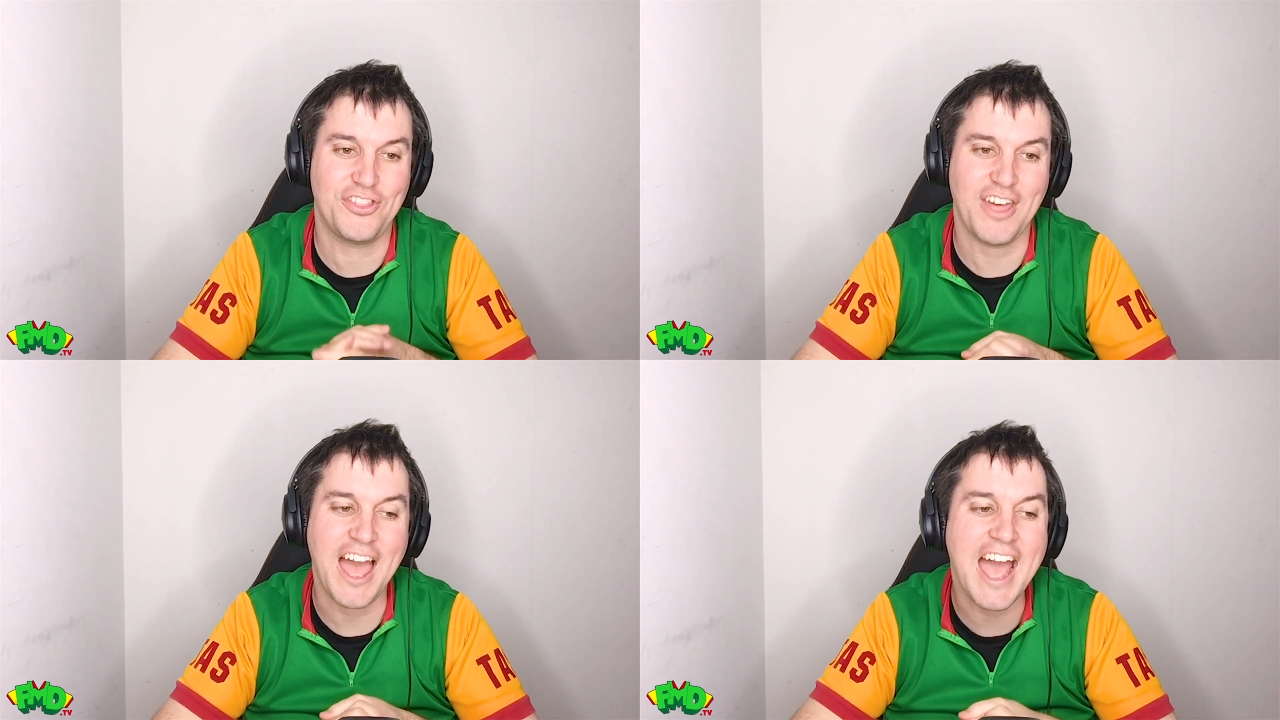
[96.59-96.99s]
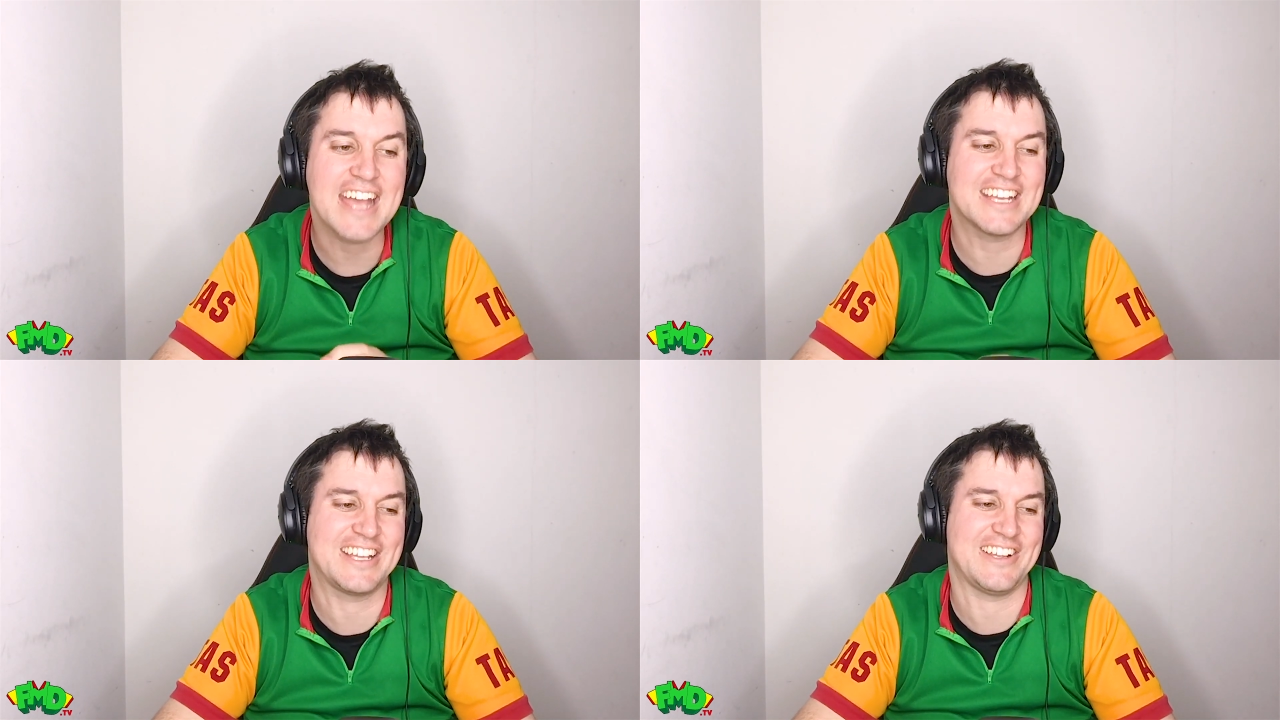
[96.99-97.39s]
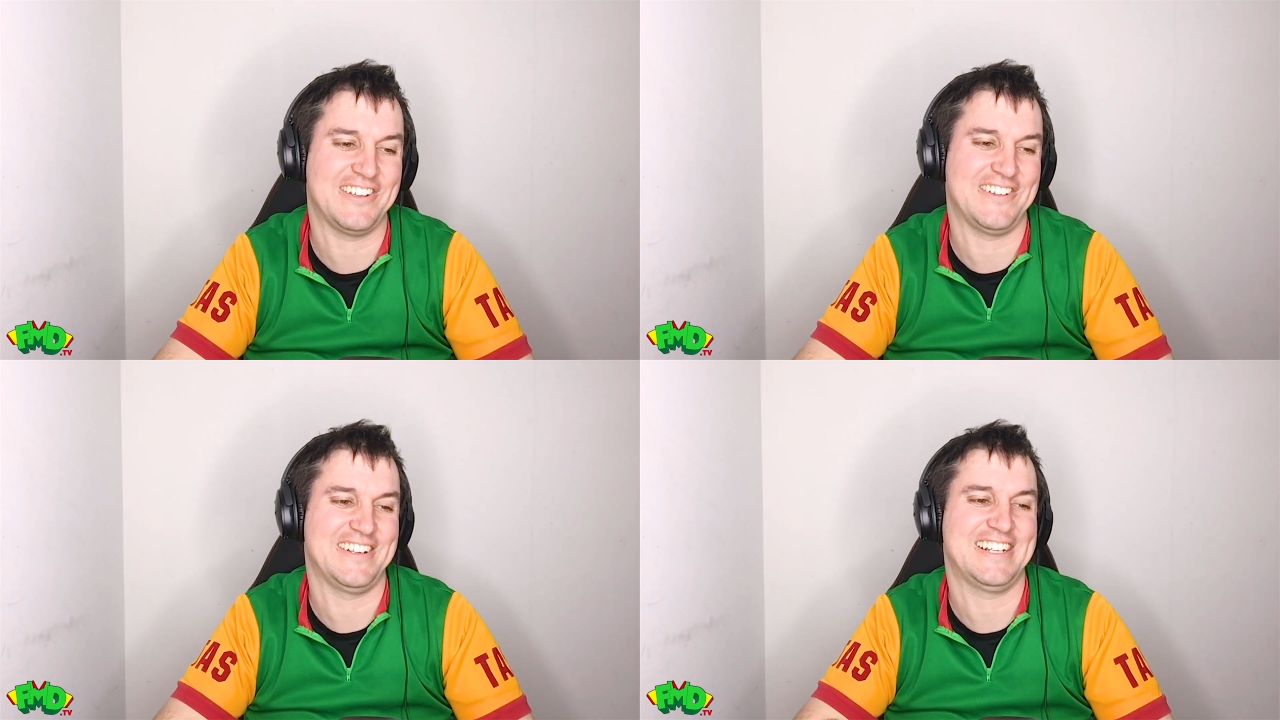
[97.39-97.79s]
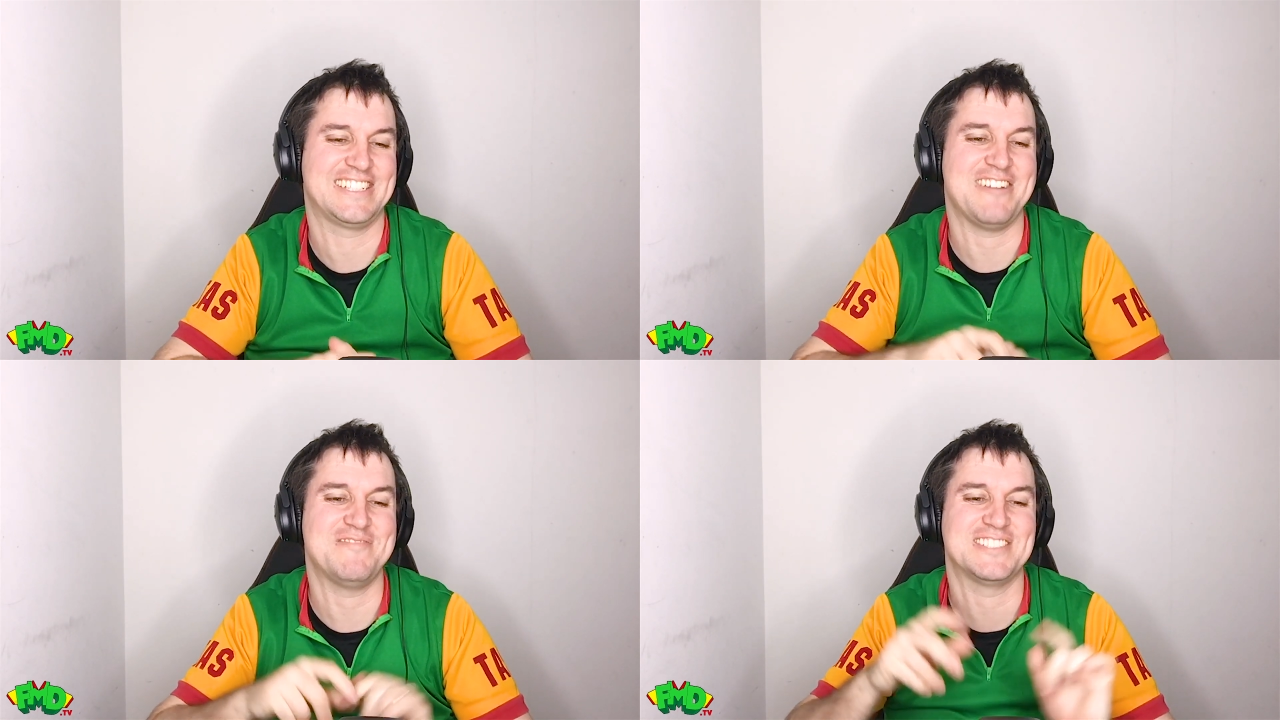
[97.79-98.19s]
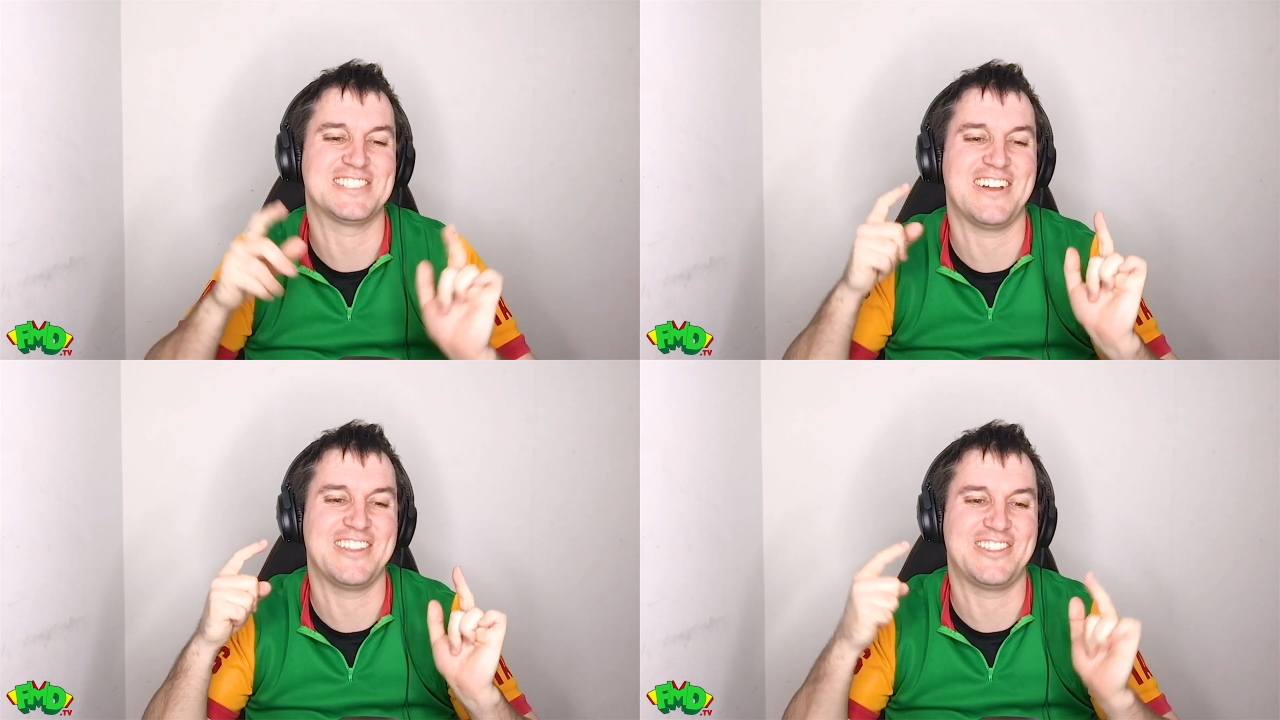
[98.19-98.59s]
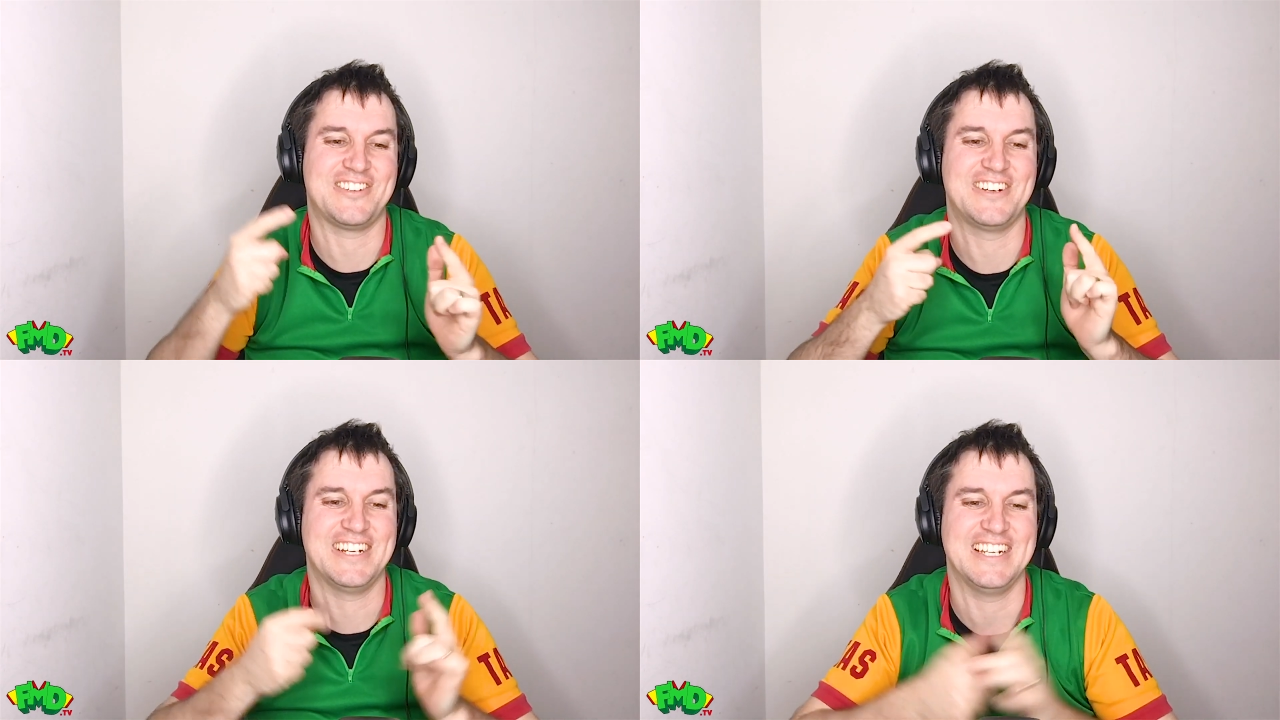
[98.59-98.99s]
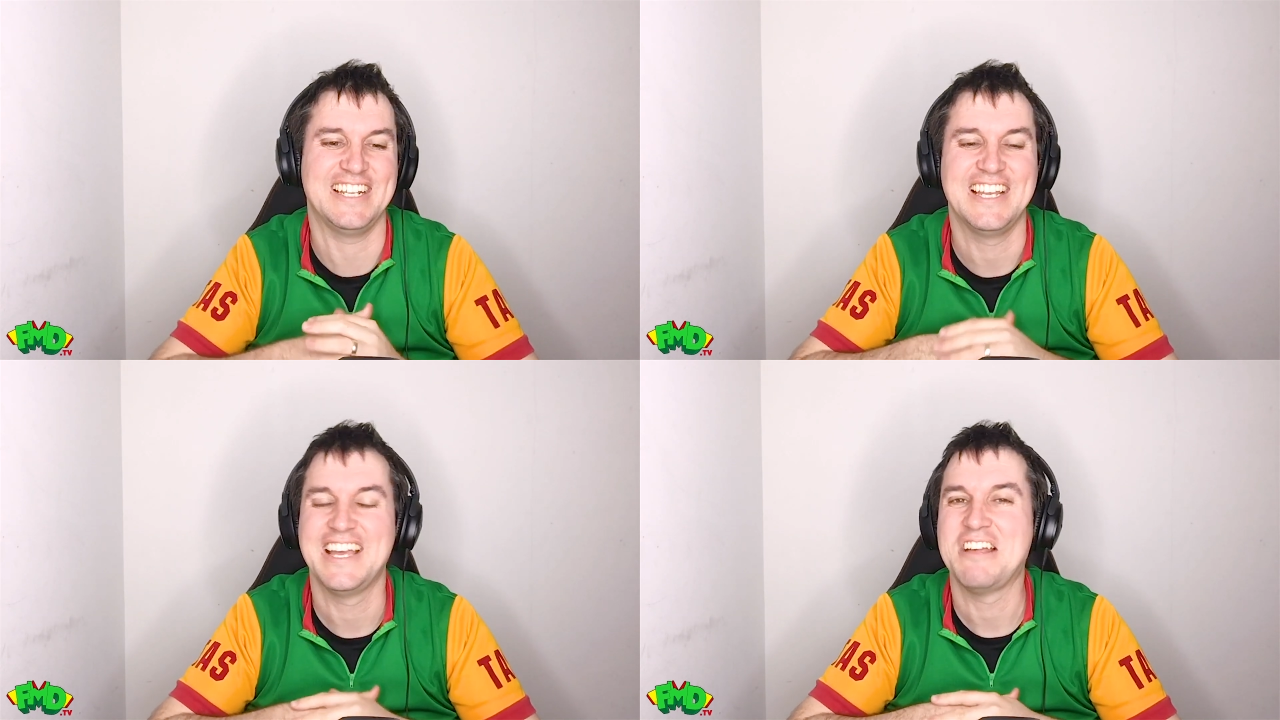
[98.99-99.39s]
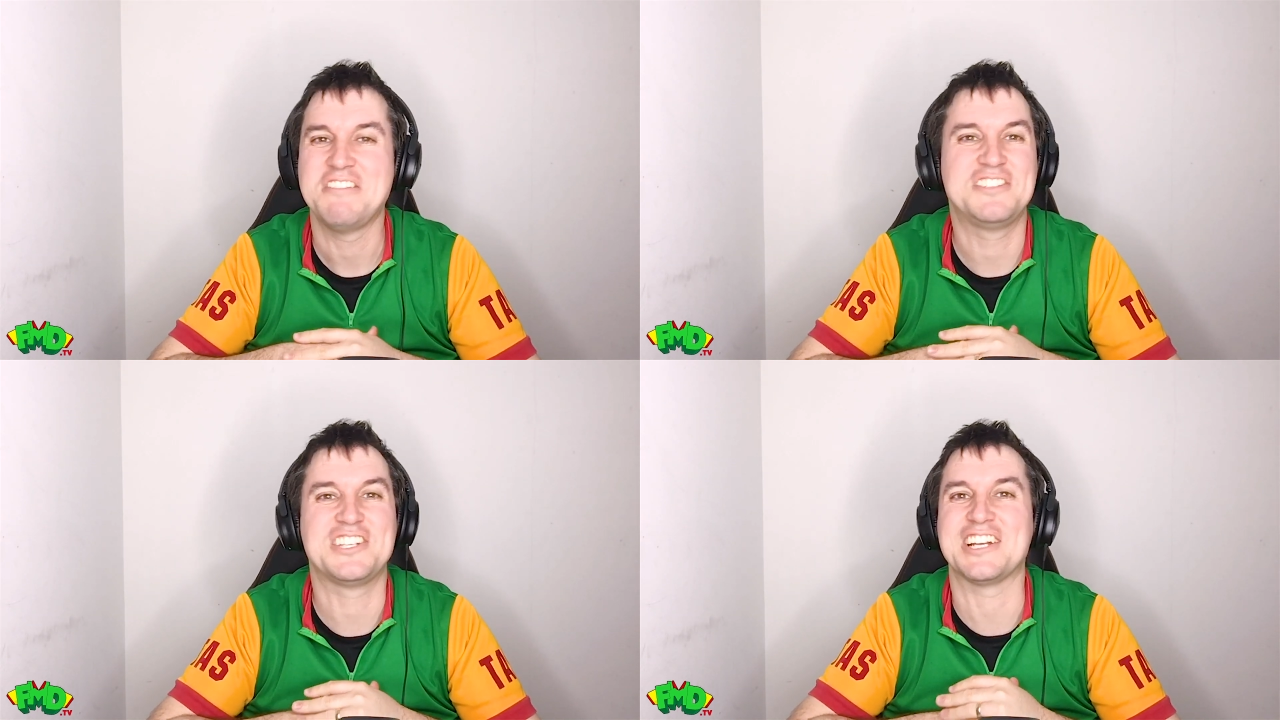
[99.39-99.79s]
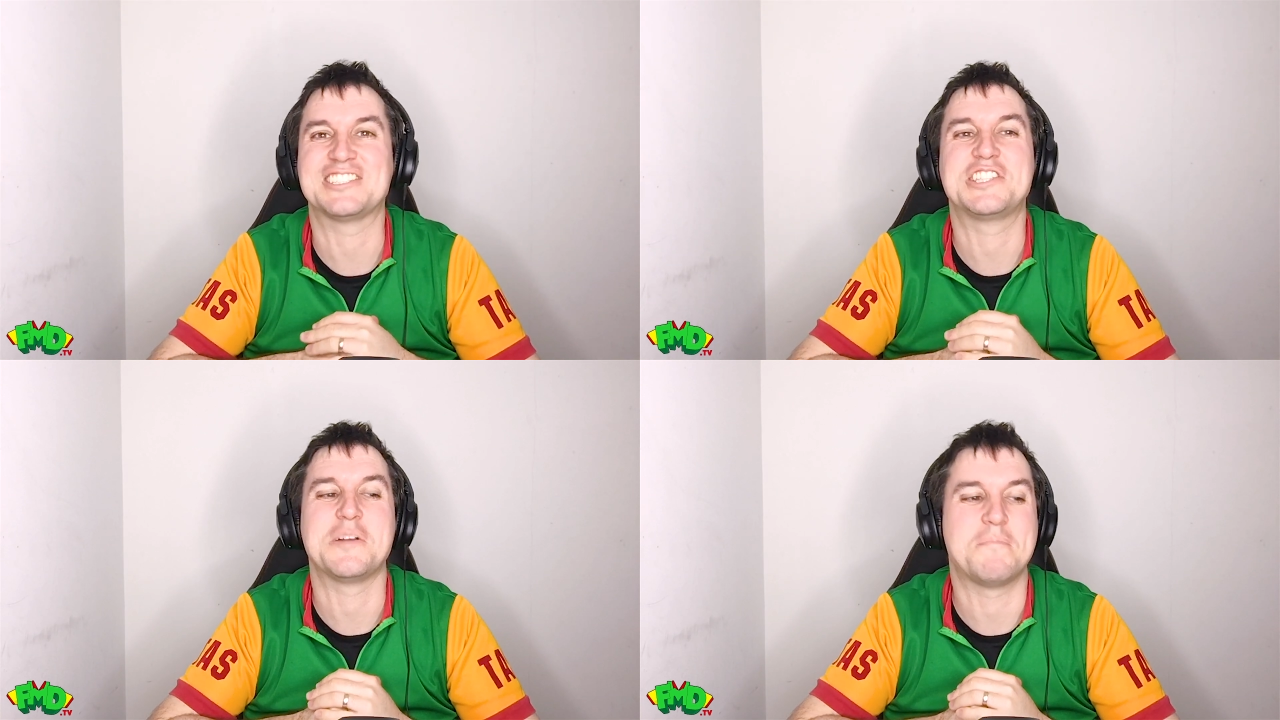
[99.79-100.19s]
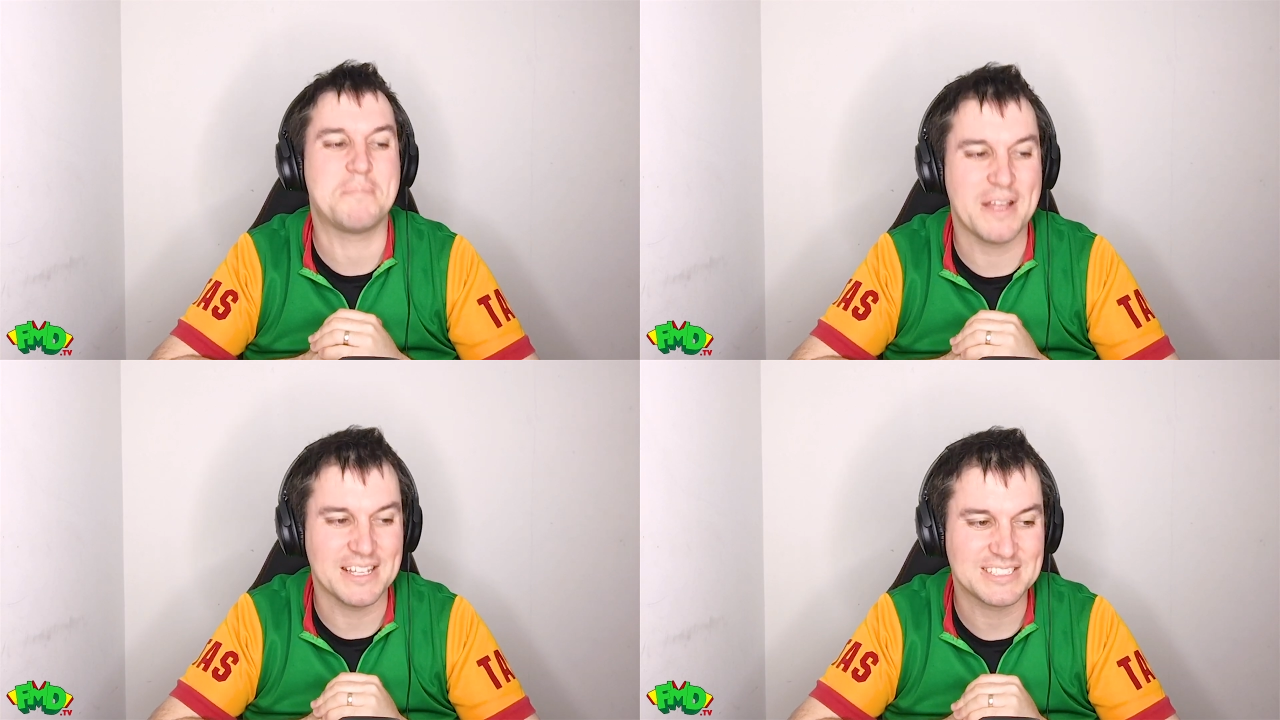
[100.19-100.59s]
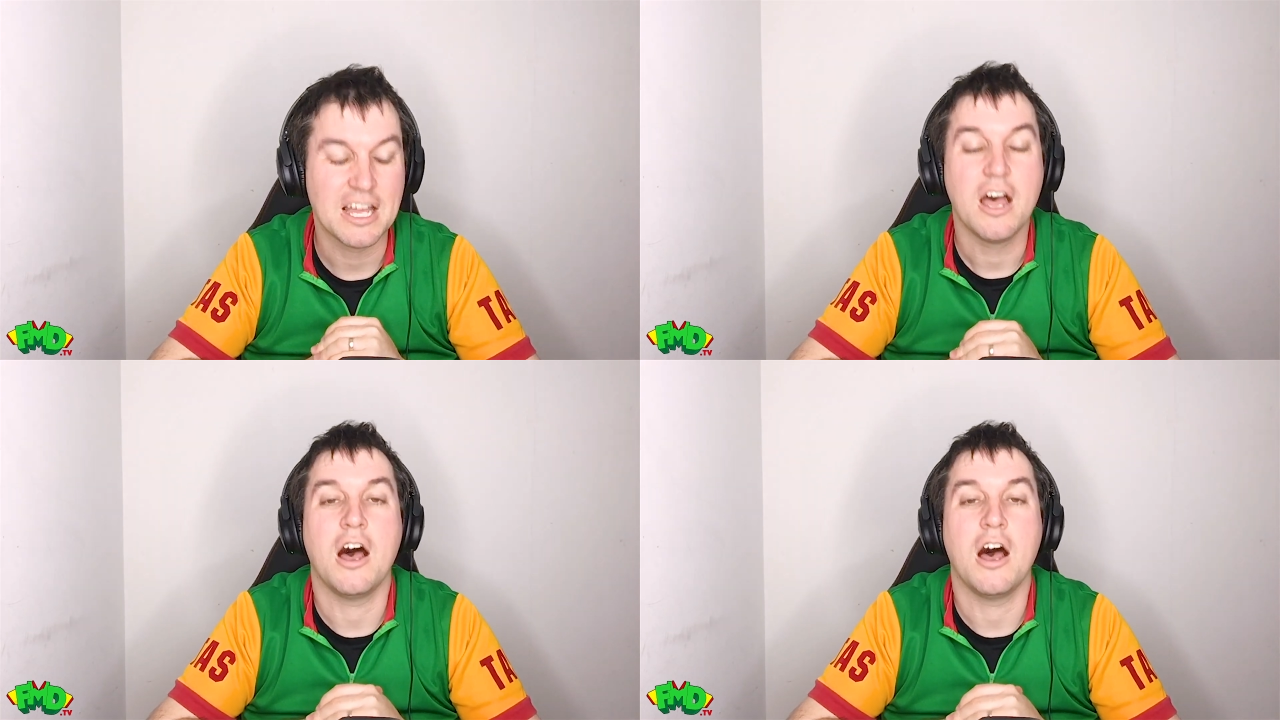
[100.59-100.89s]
Thank you! Jump and Slide 3, just the best.